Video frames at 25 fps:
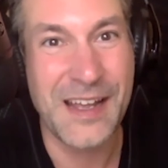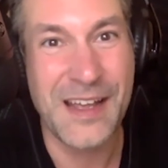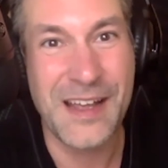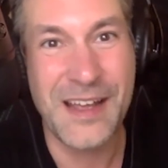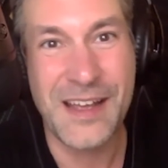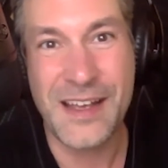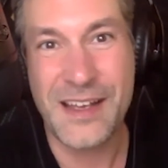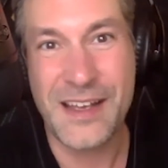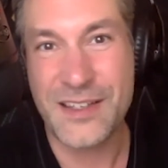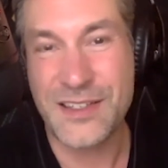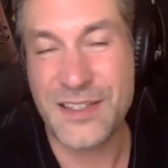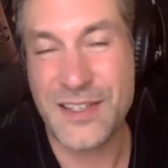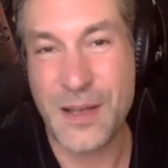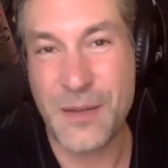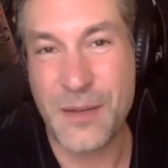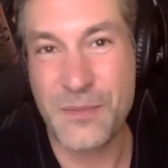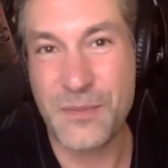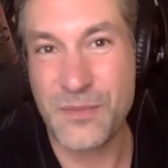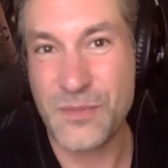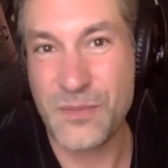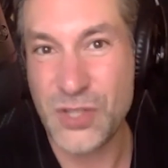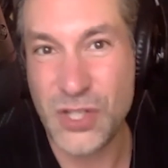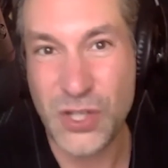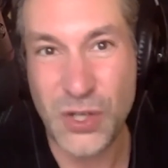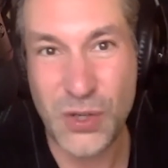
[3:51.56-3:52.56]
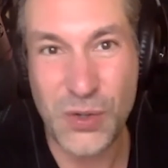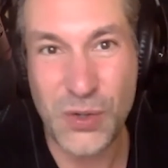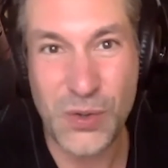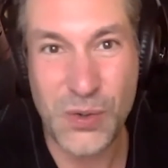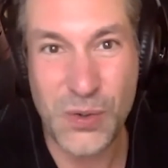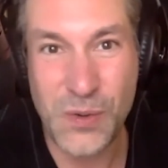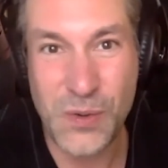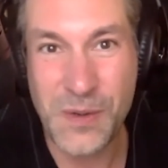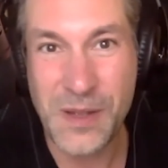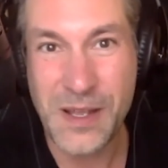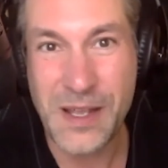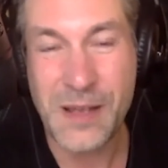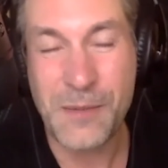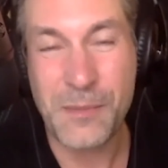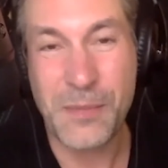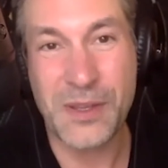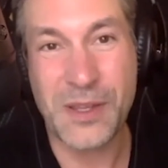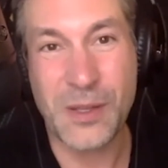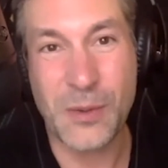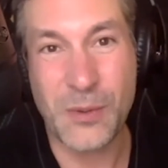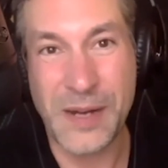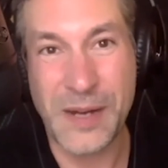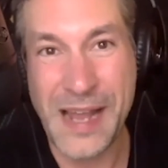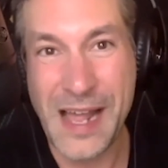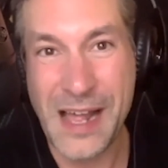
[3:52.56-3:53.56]
some 2. But the
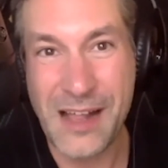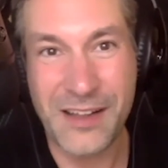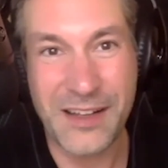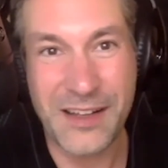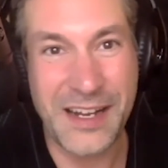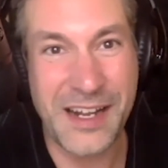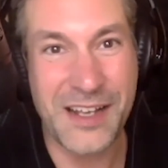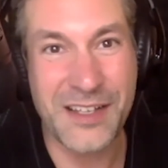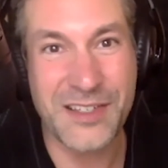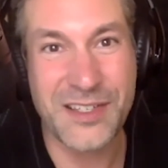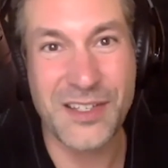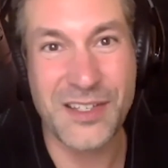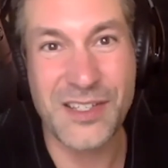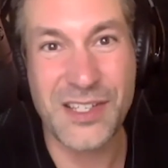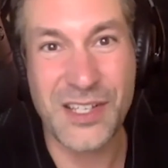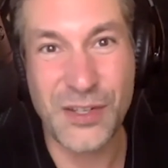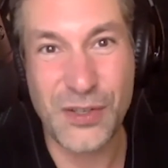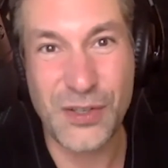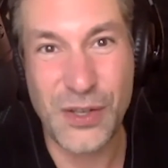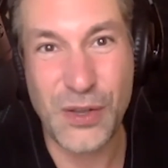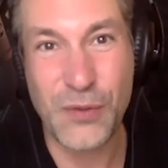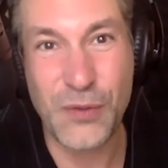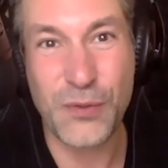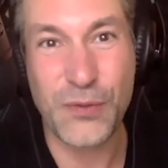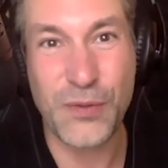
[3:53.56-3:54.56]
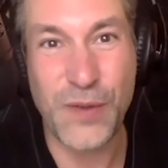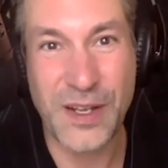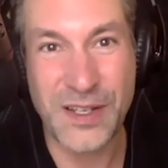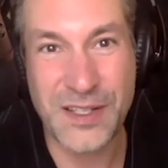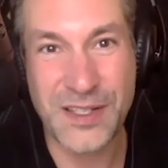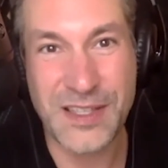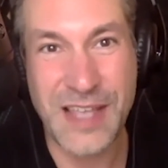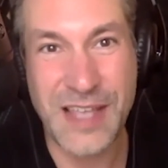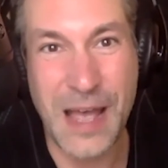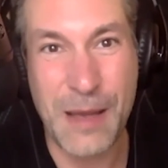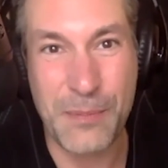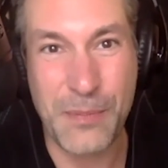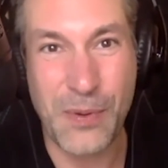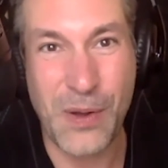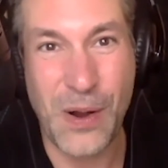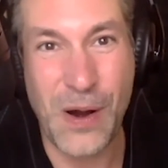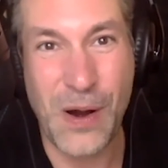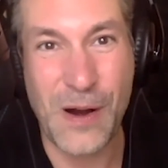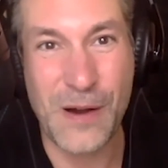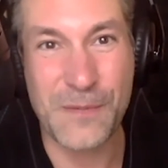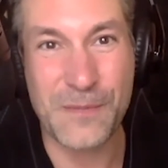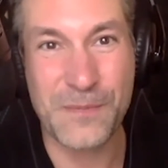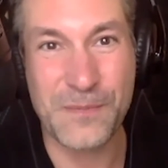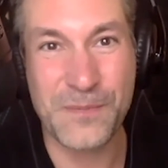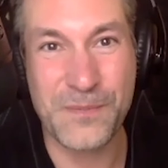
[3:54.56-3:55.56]
reality is, until you fix that
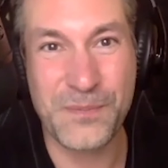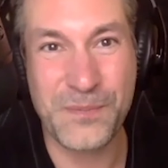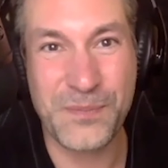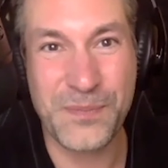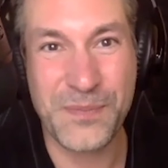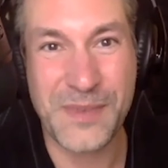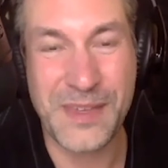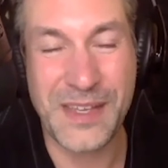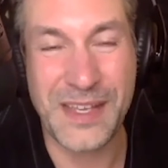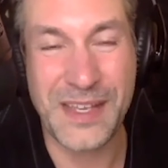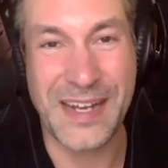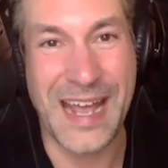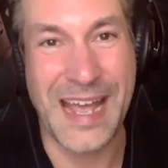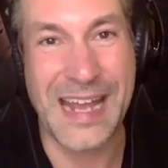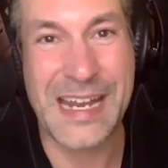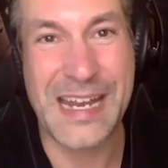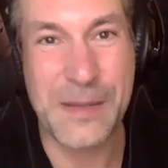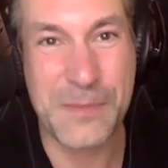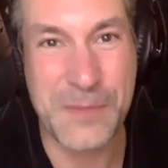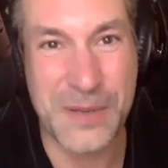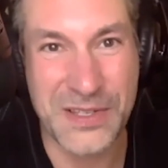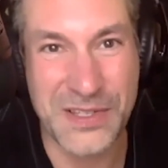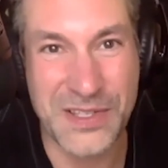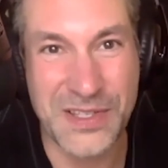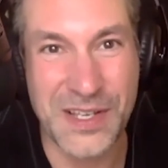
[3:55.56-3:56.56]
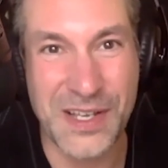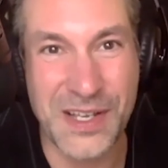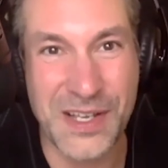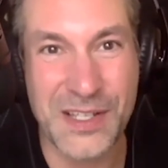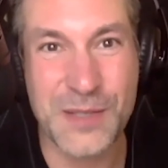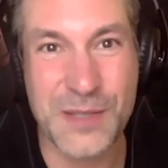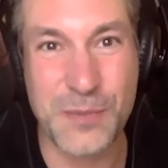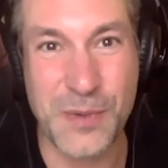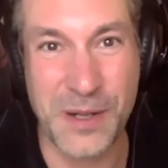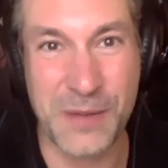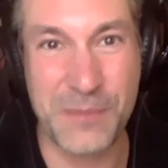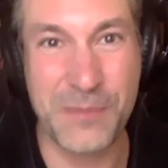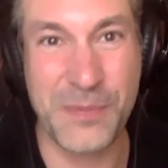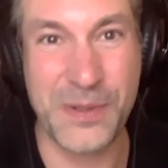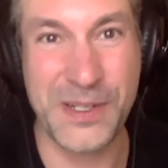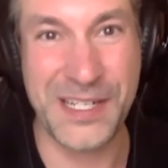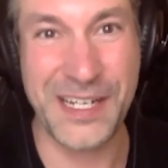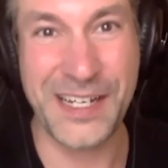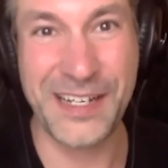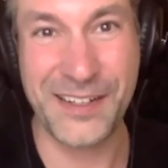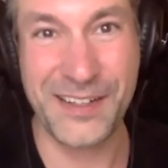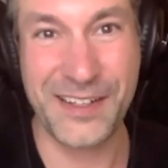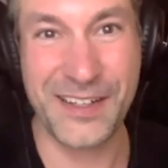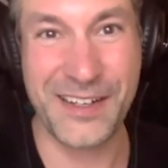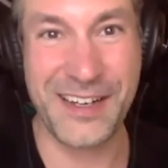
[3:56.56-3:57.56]
part in any business, but
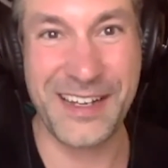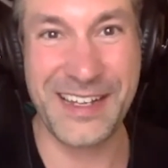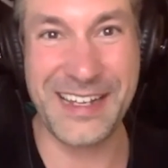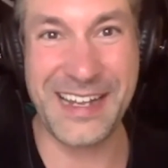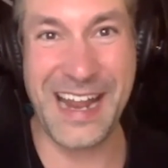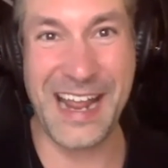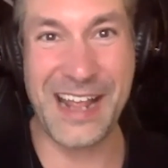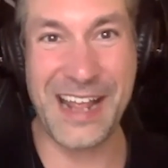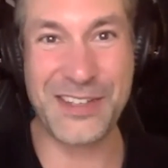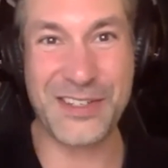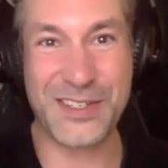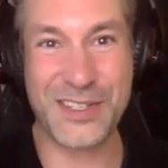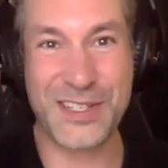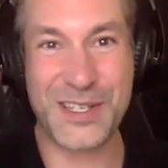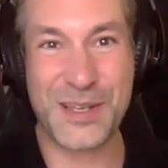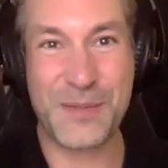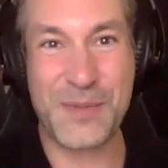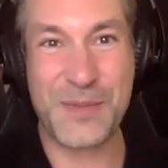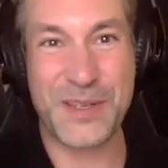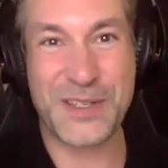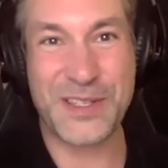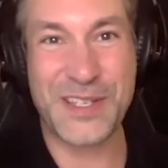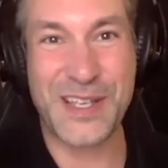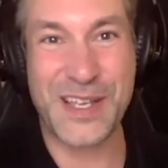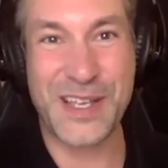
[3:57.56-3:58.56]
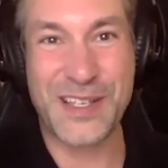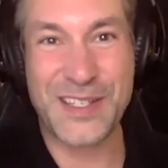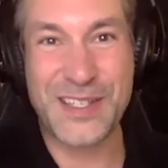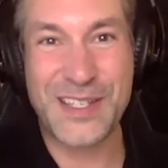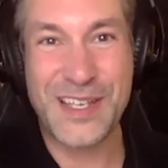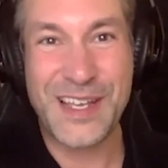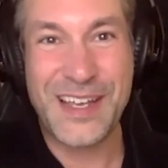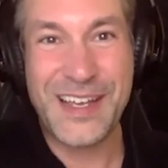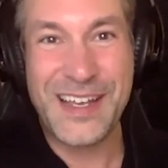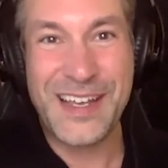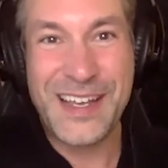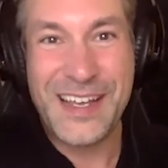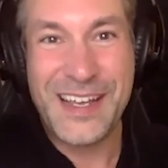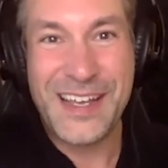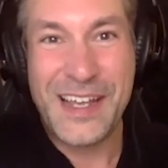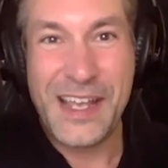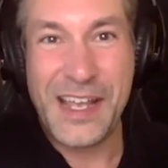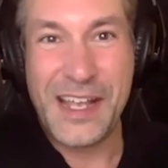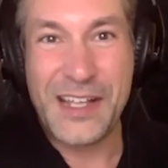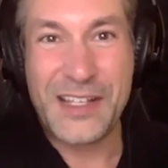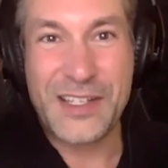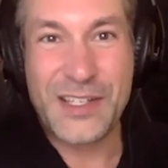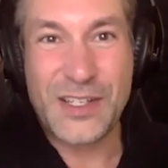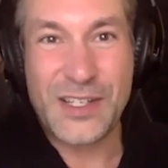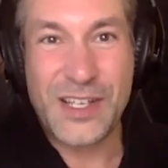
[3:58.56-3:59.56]
particularly in agency business,
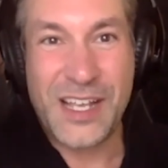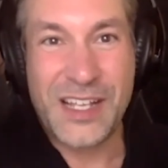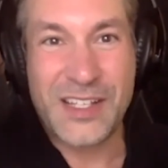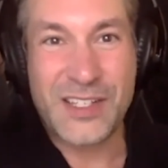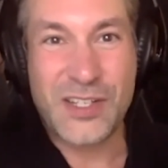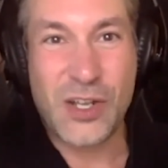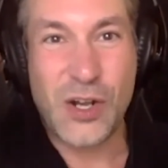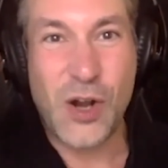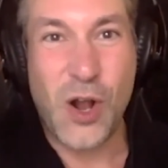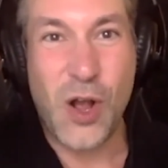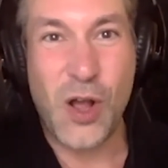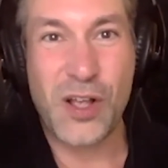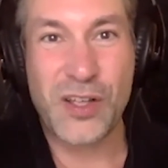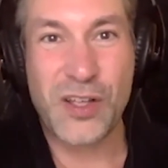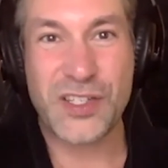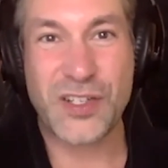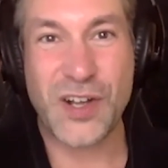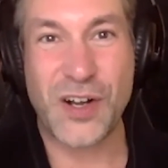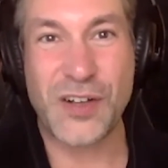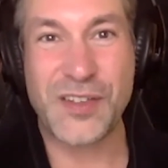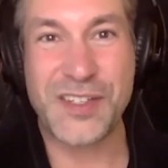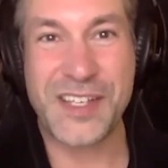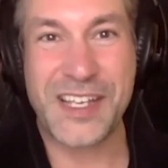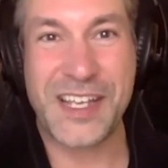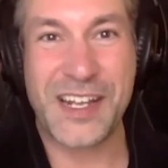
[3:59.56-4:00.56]
it's going to start to get a